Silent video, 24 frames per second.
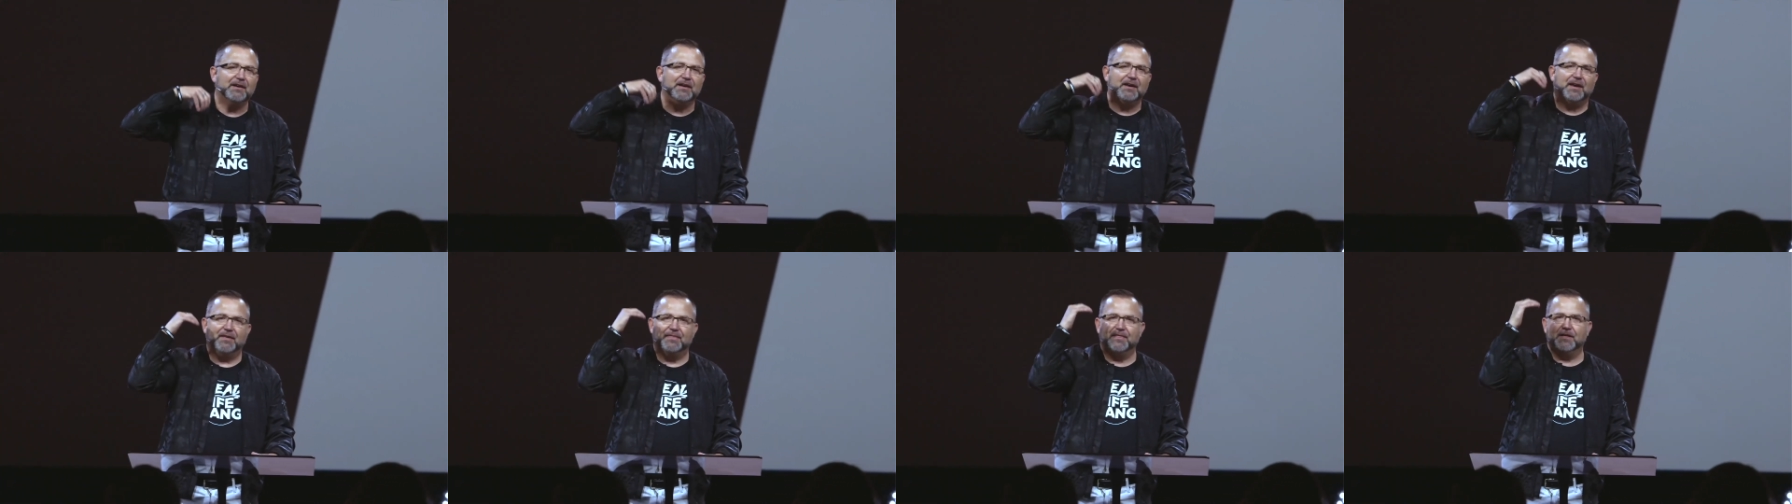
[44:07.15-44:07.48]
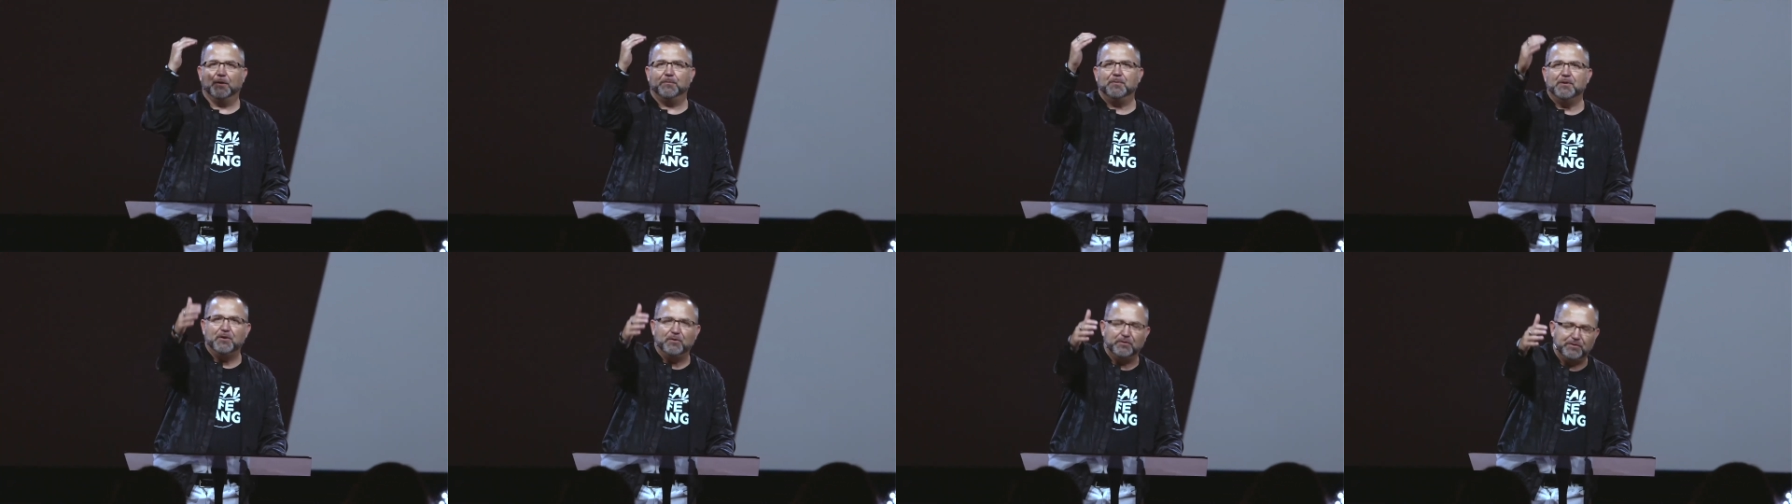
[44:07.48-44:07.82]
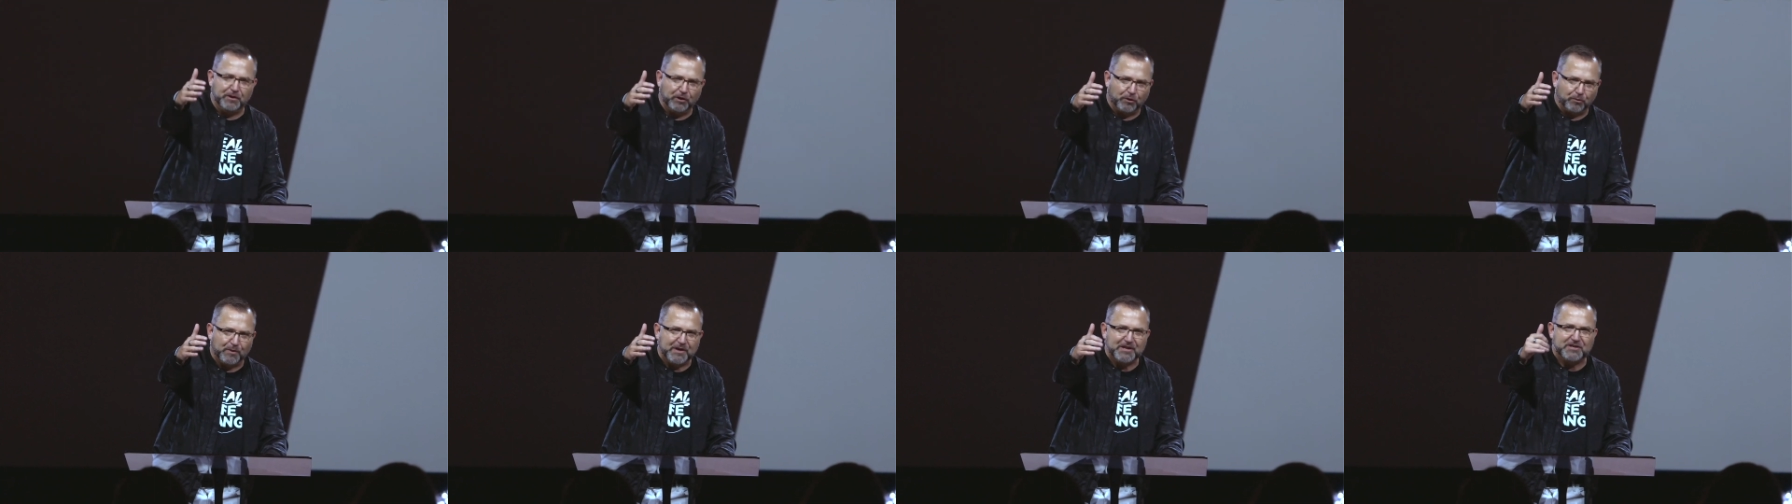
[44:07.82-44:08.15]
and they'll be
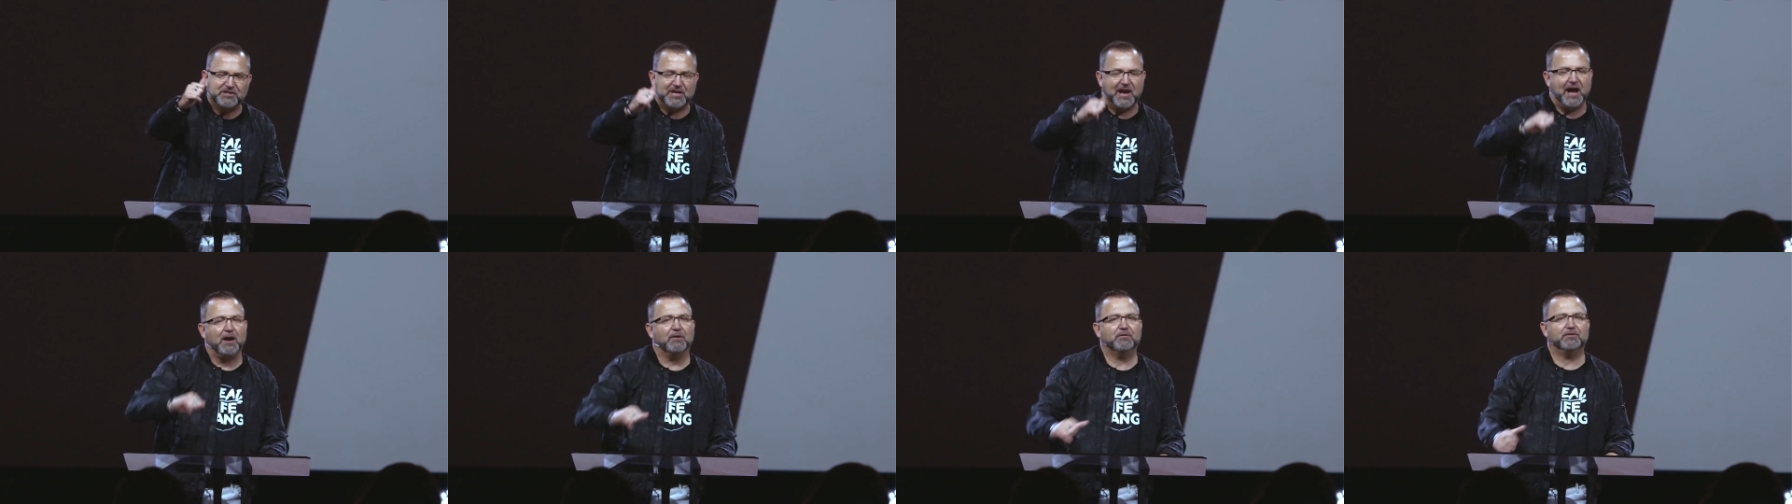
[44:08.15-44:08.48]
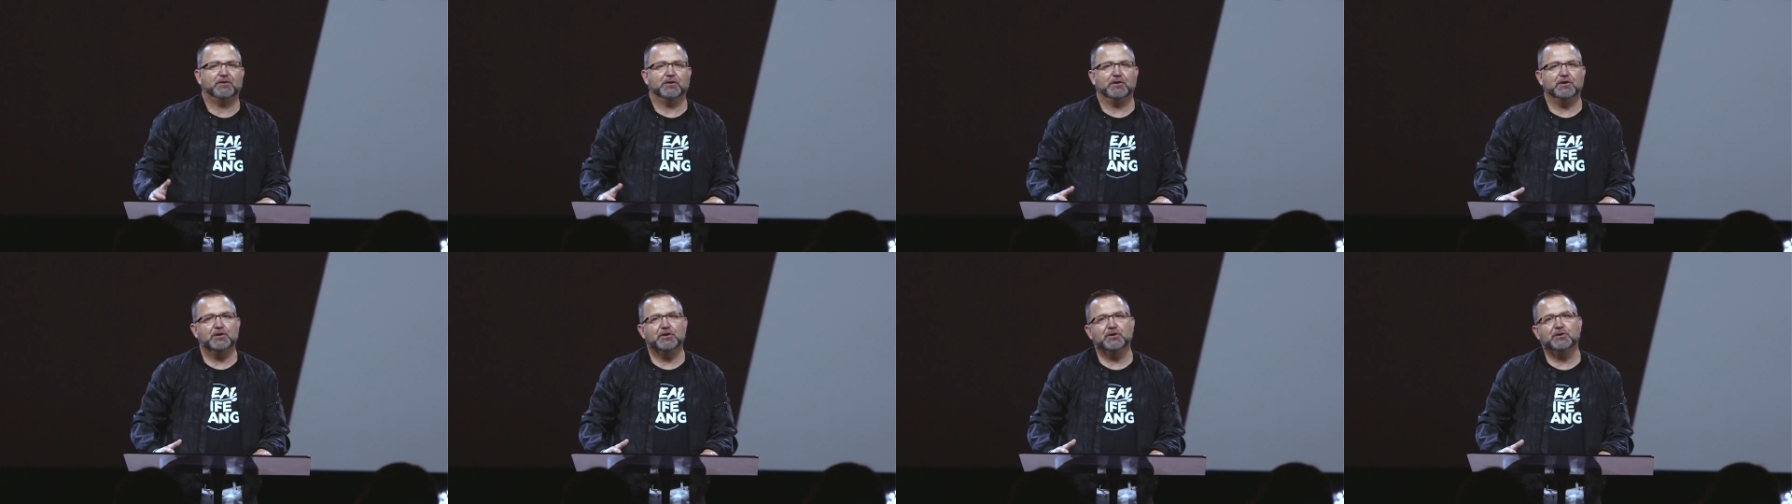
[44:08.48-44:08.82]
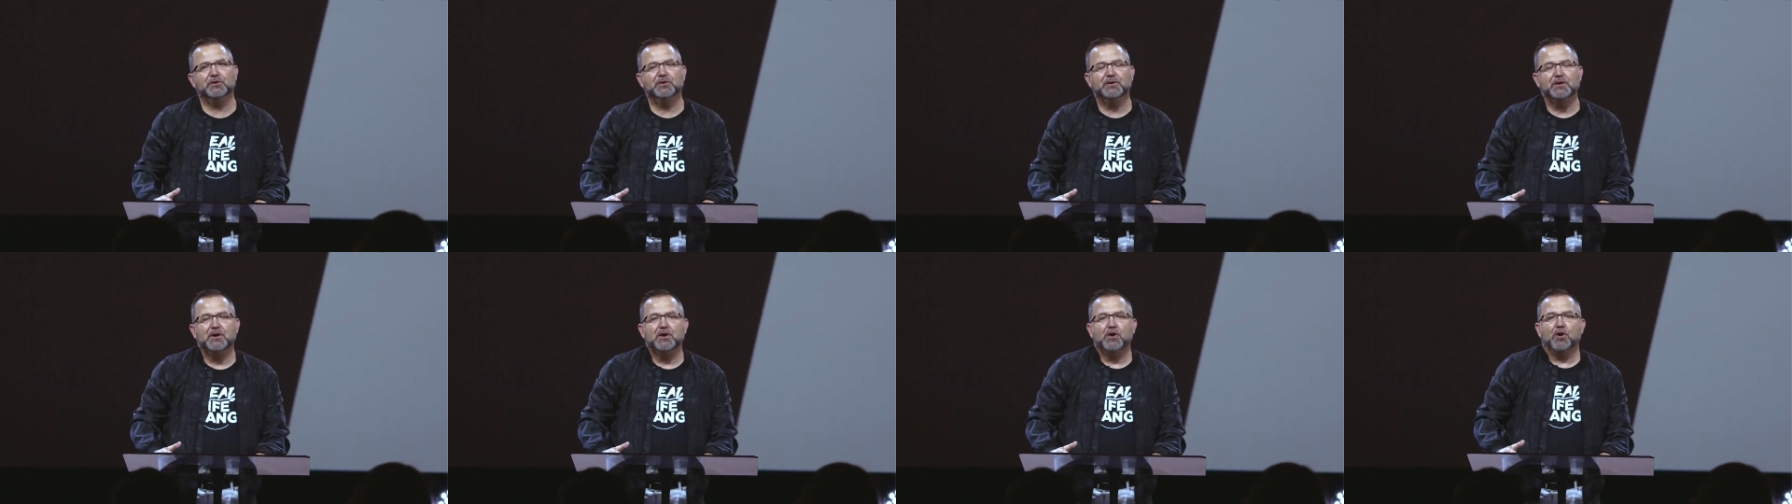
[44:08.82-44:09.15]
they'll reach out to you.